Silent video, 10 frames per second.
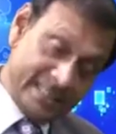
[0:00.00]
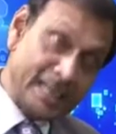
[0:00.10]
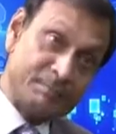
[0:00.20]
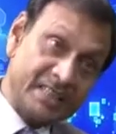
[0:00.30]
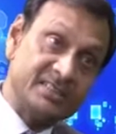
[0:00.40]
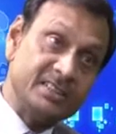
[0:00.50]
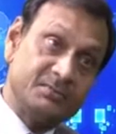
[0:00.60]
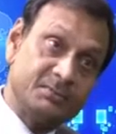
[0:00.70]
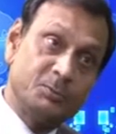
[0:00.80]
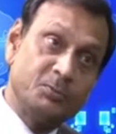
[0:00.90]
at present
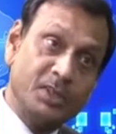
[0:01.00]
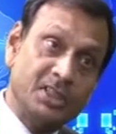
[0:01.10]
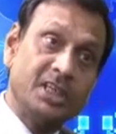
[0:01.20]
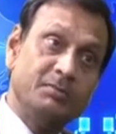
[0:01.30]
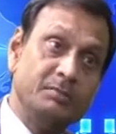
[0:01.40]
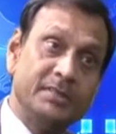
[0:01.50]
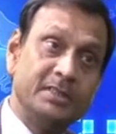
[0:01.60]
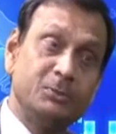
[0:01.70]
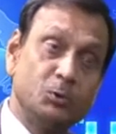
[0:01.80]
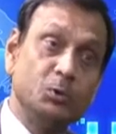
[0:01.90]
for the
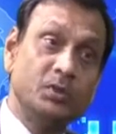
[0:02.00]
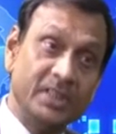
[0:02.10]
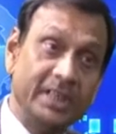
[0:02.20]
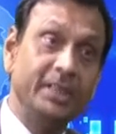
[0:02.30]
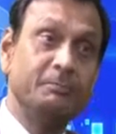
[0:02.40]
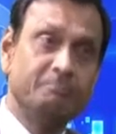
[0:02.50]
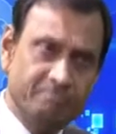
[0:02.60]
government to really